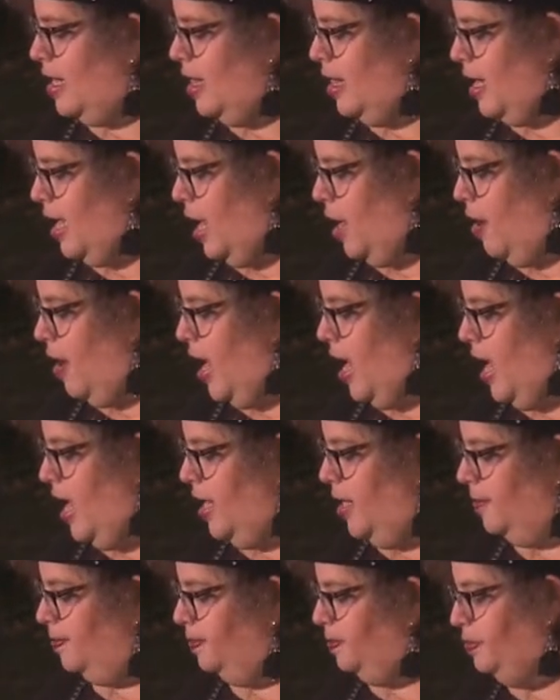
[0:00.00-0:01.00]

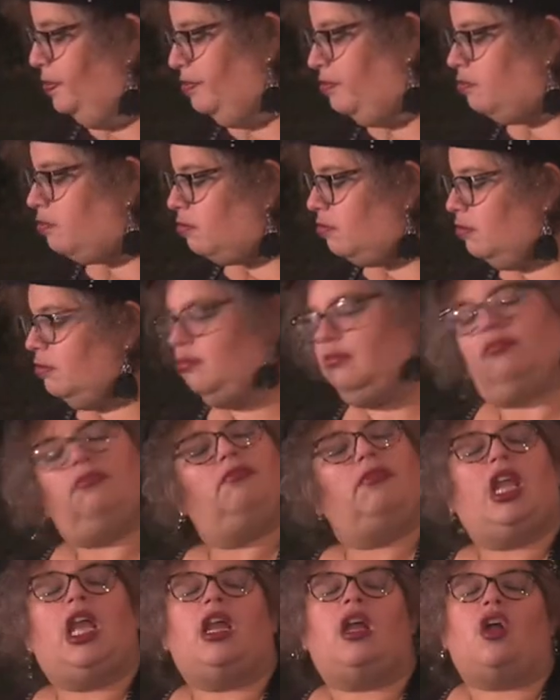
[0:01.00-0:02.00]
therein.
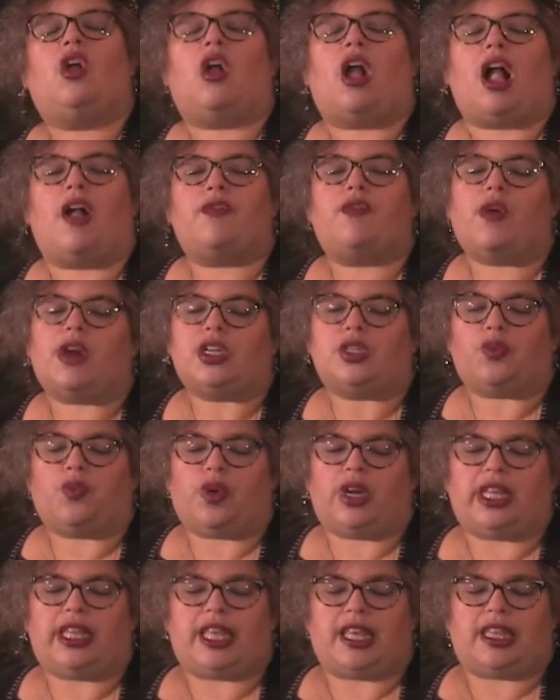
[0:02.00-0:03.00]
Of course,
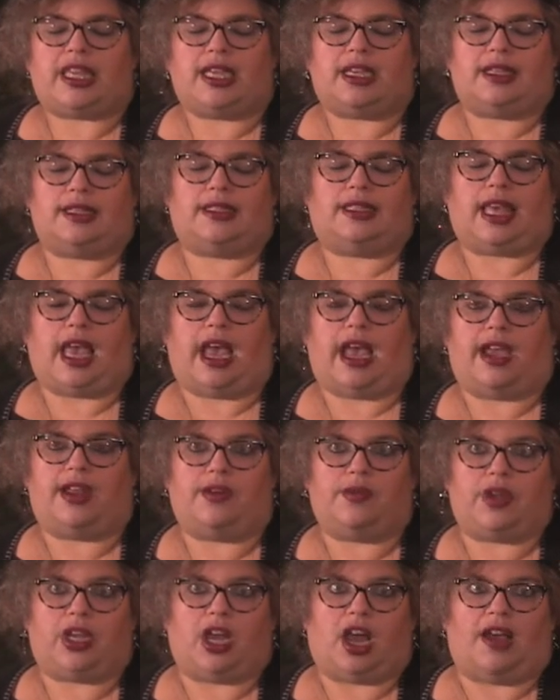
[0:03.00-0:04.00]
one of the things that
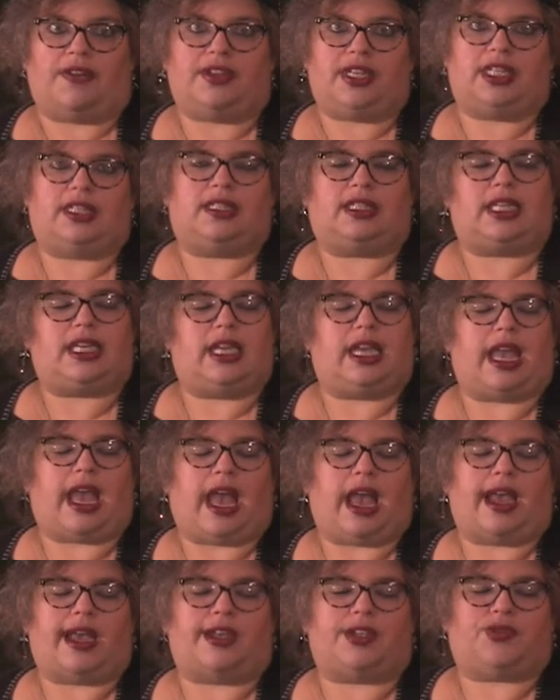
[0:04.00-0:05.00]
we often see
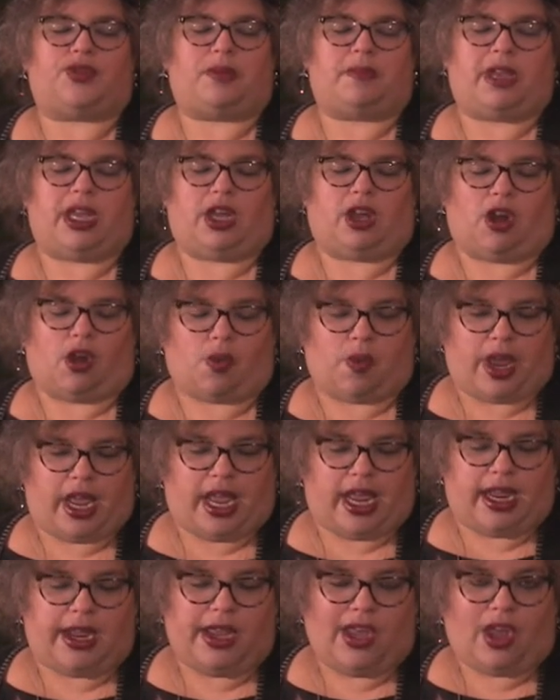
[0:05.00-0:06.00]
as we make our
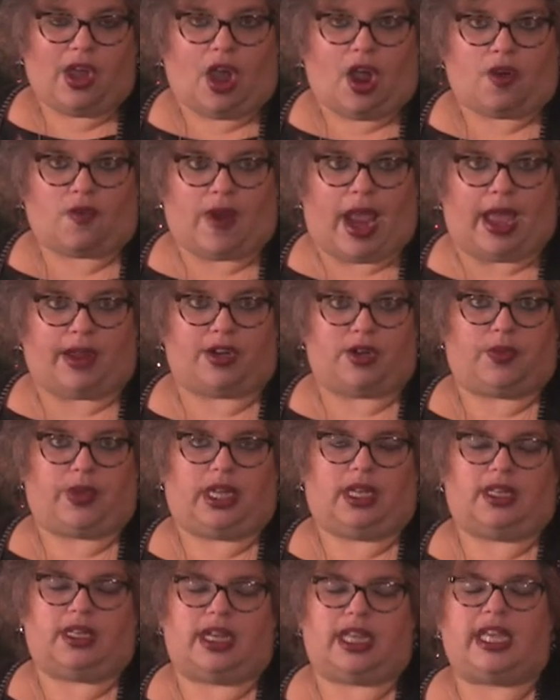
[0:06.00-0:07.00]
way around New
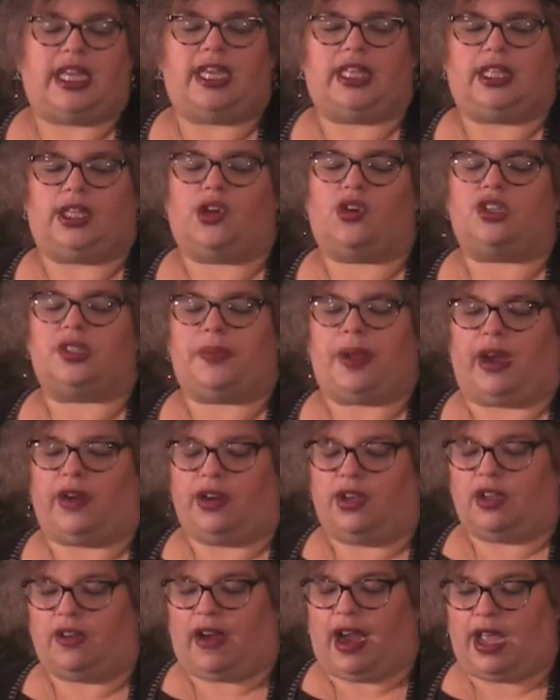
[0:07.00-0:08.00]
England in the old
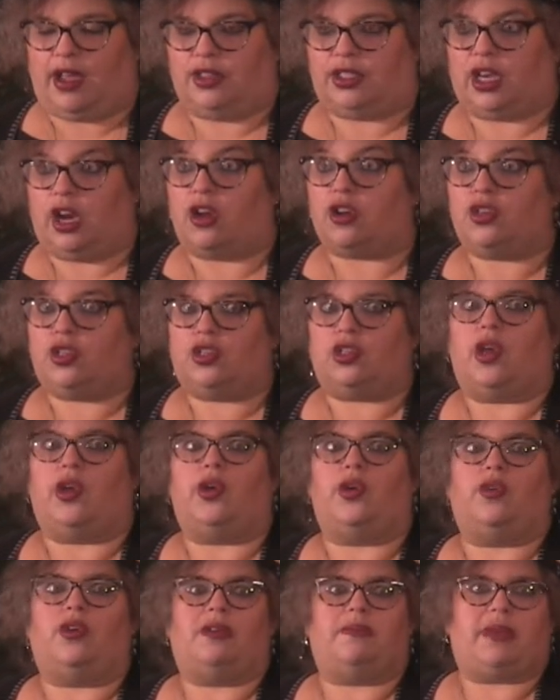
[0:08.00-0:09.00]
burial grounds are
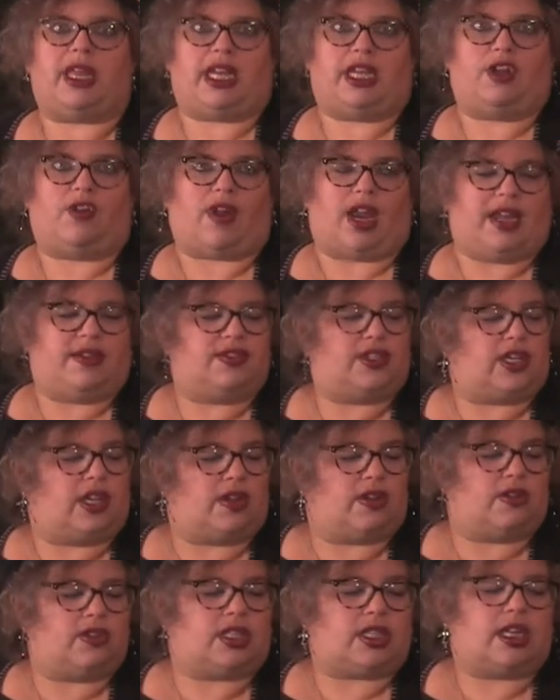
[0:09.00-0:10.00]
so many
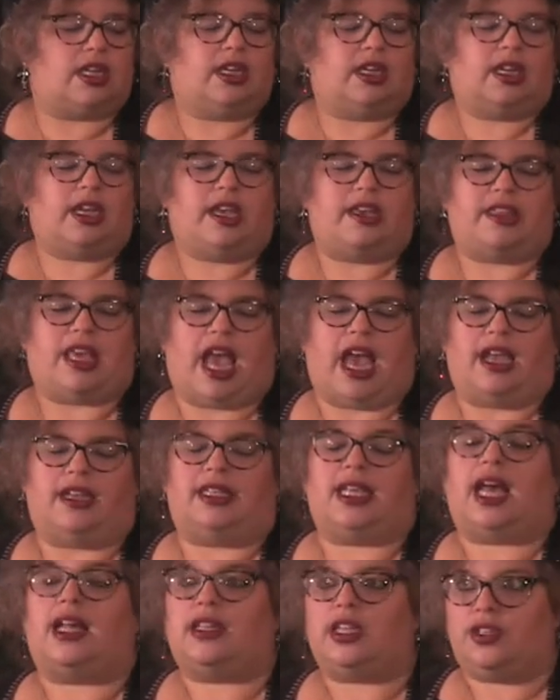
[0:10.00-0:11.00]
gravestones that
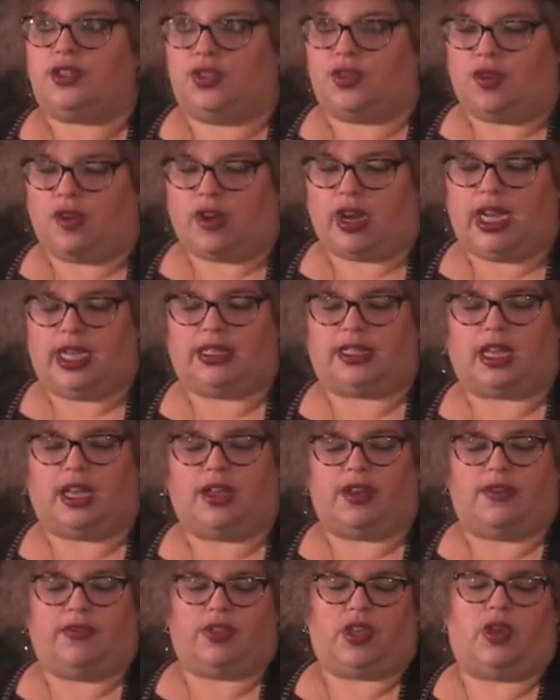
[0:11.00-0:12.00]
tell us stories
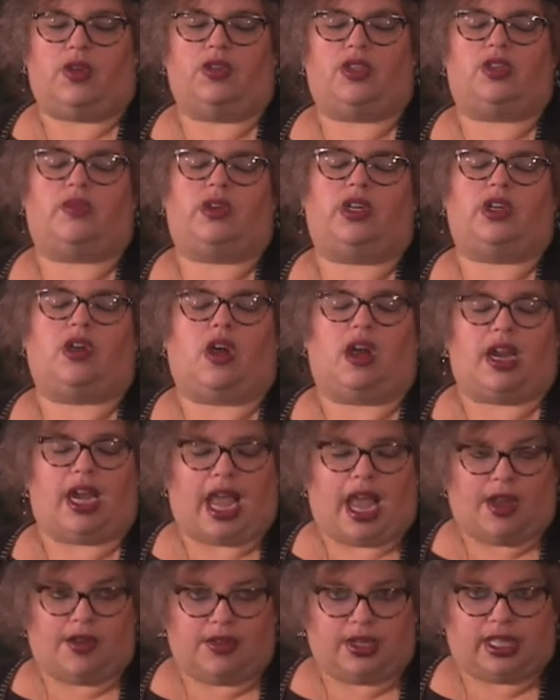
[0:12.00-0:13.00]
of those who had gone
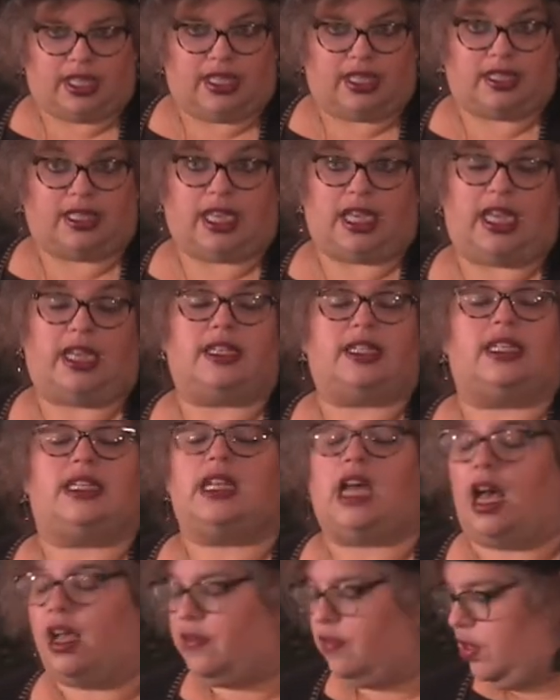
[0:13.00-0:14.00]
out to the sea and did
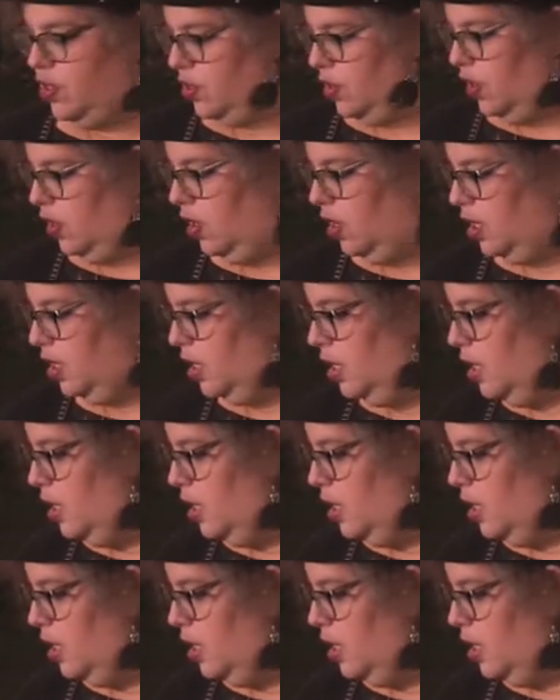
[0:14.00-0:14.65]
not return.